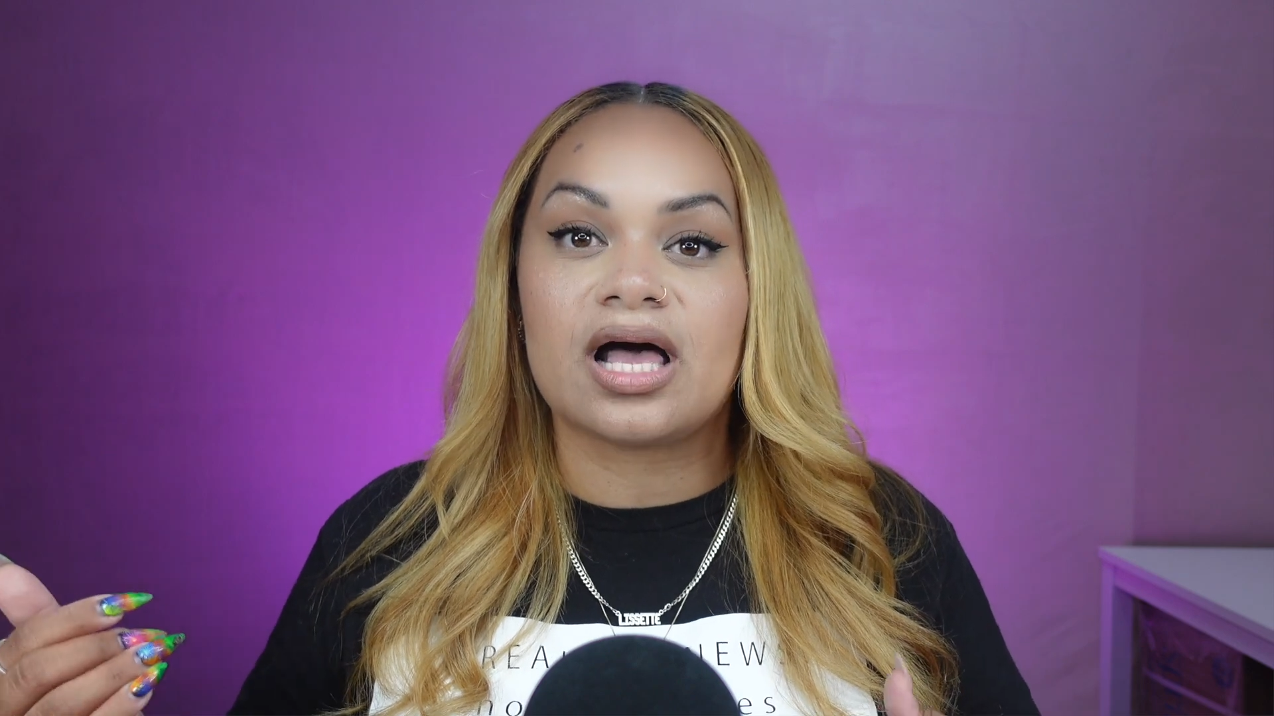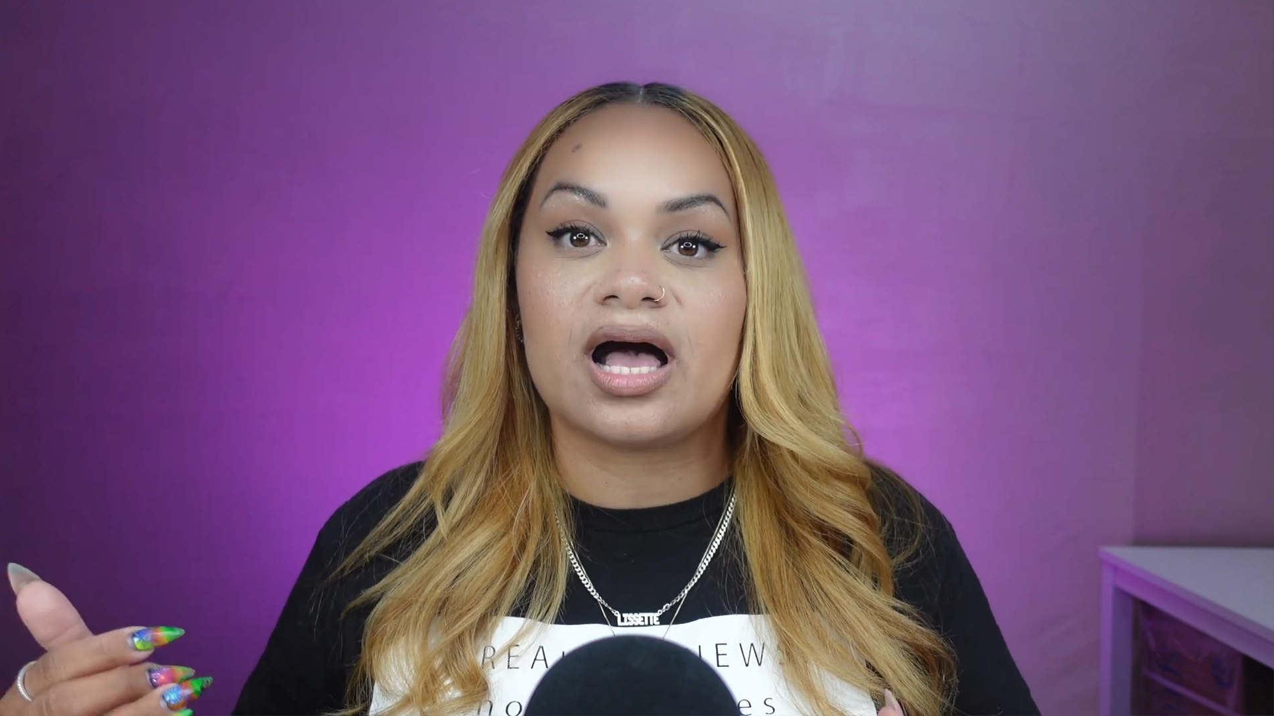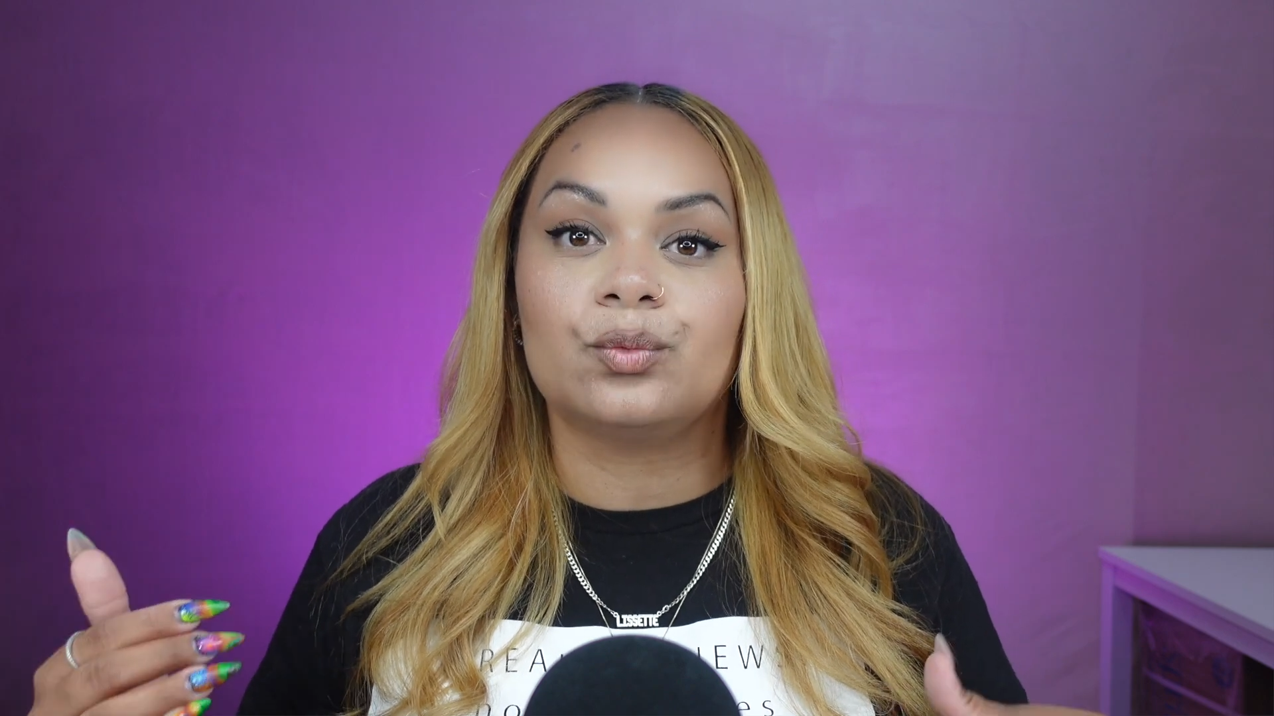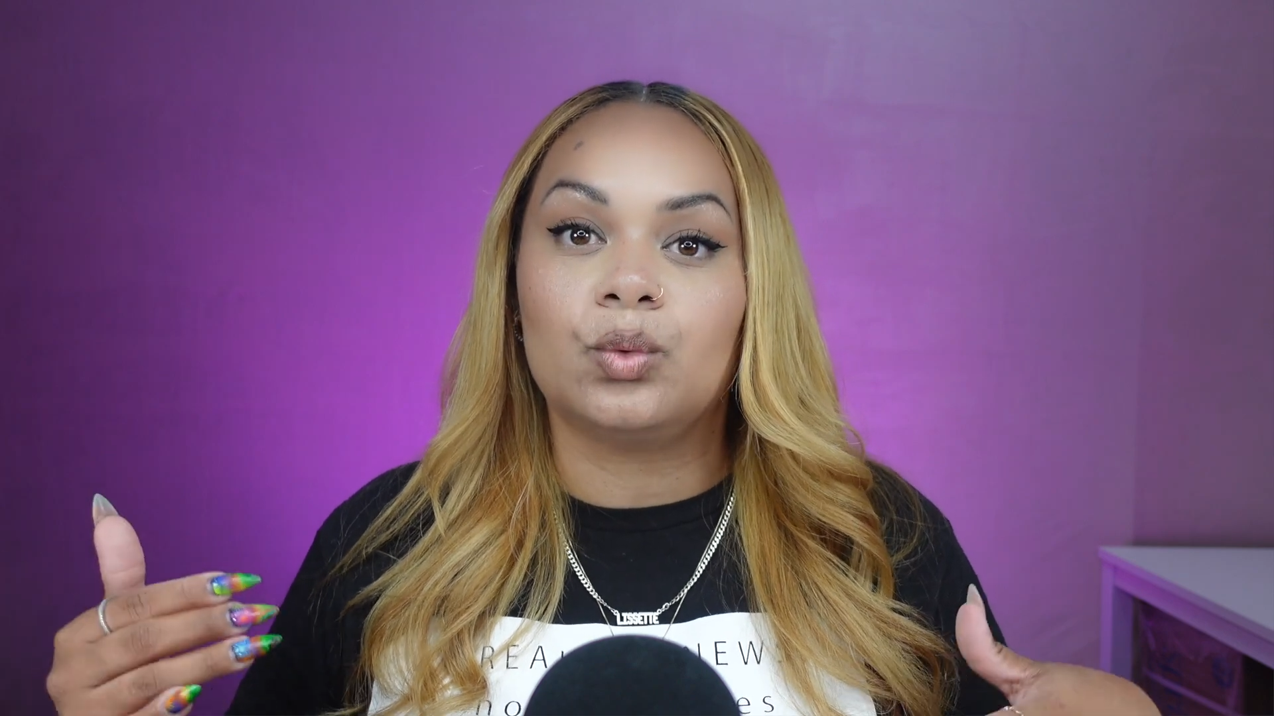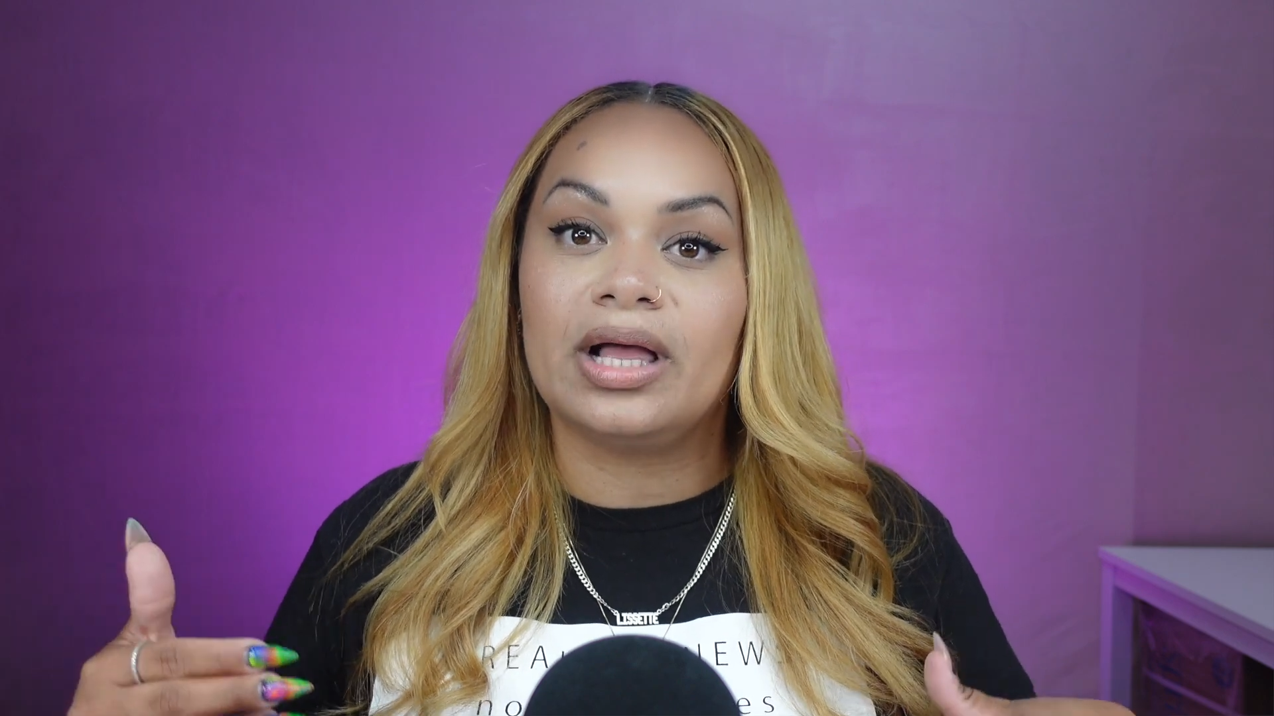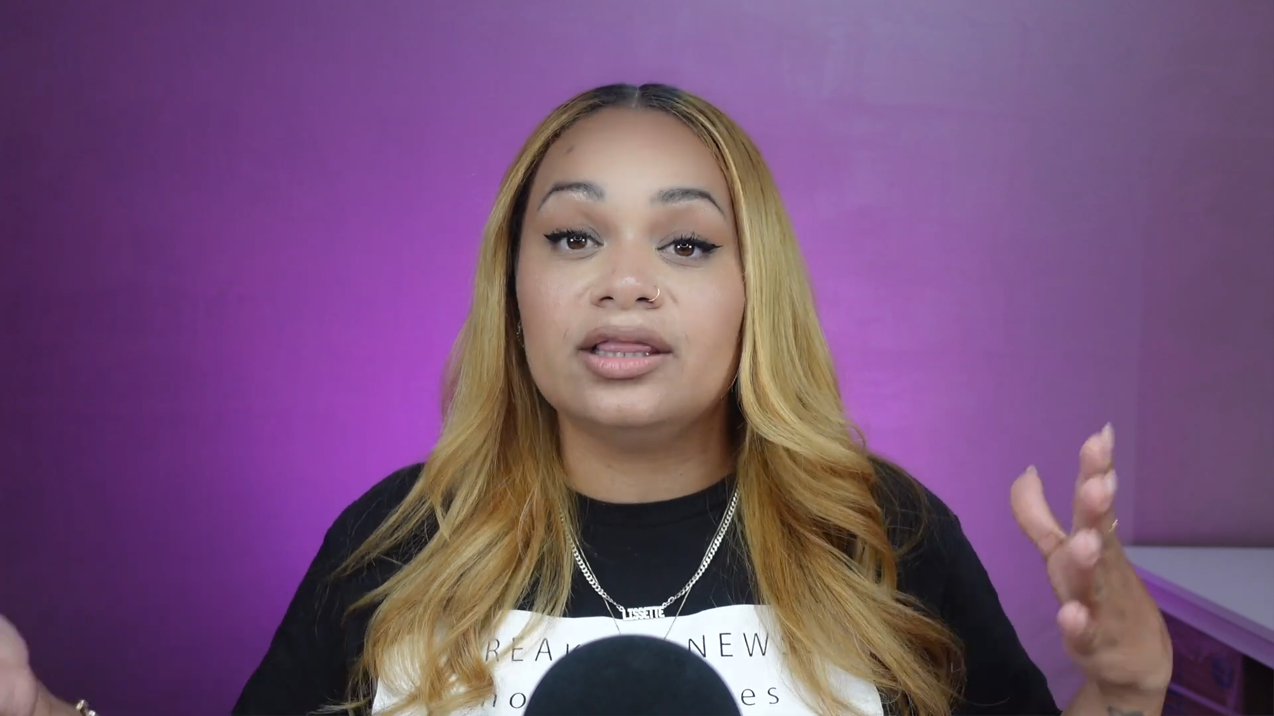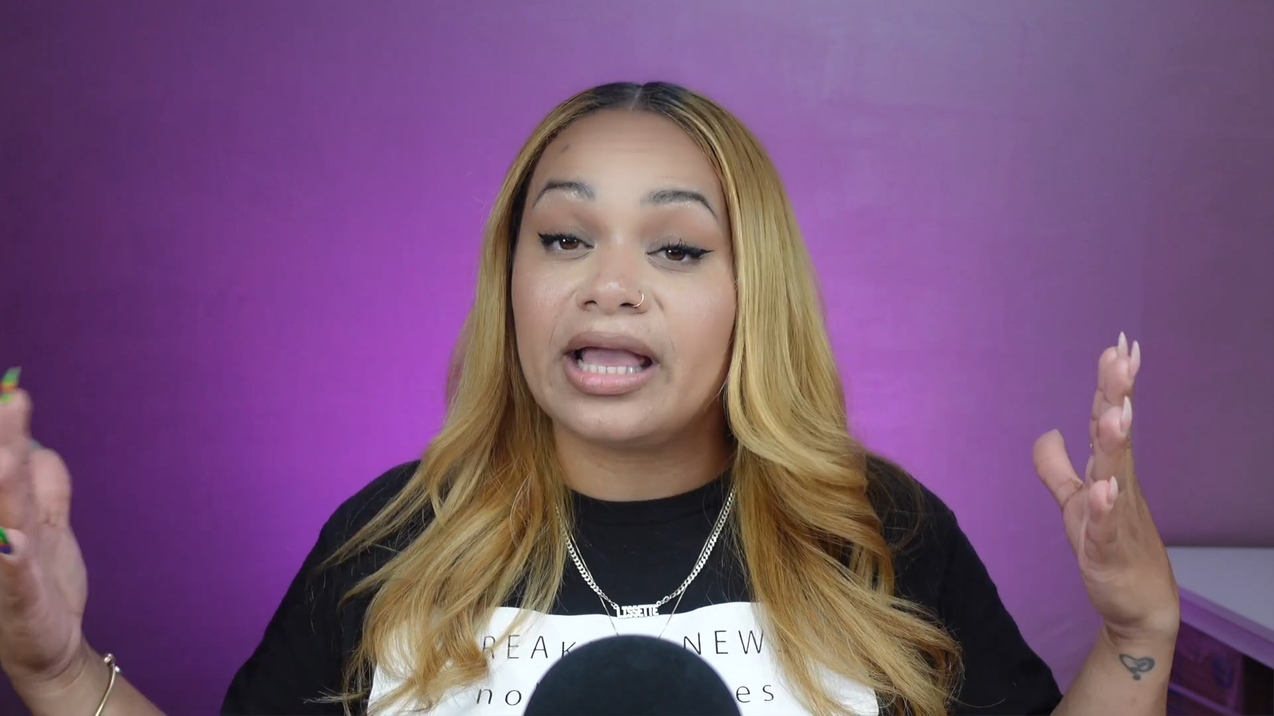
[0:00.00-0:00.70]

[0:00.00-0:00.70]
on what